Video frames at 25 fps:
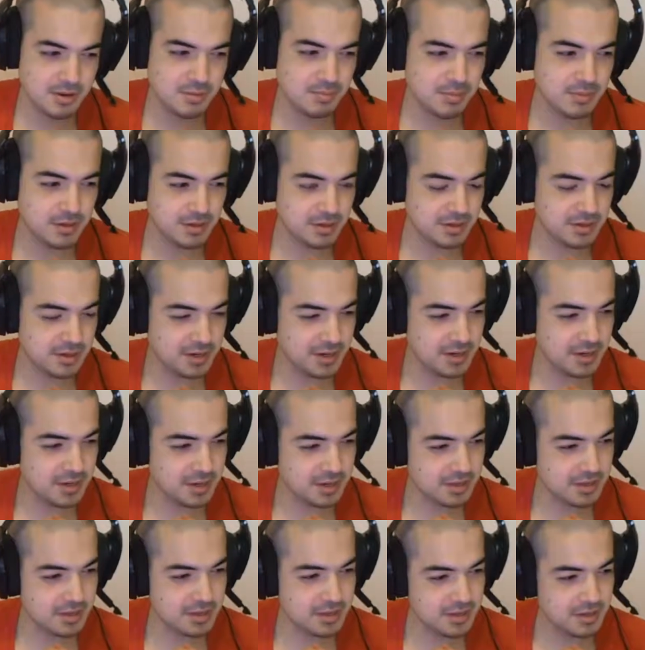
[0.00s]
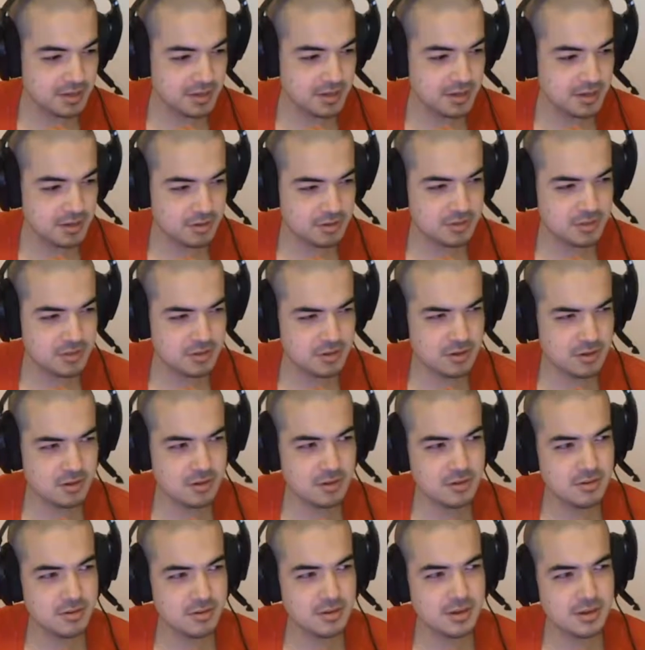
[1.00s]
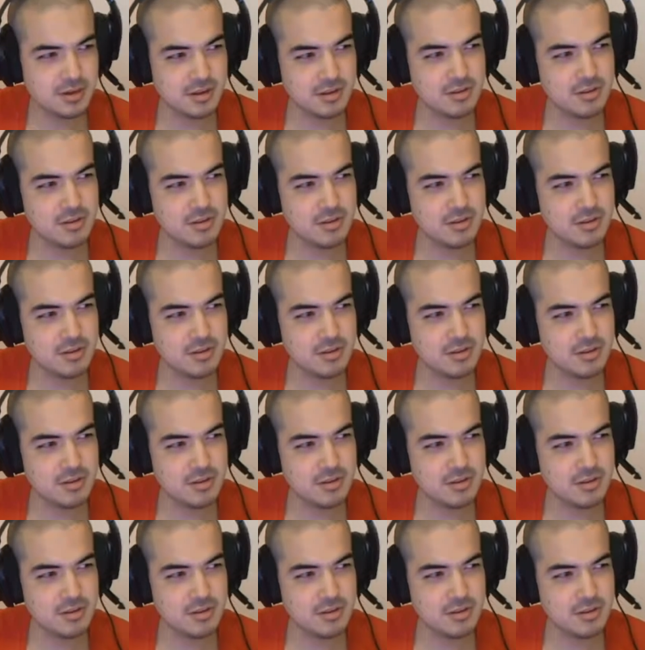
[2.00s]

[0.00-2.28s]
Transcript: But like, I was talking to like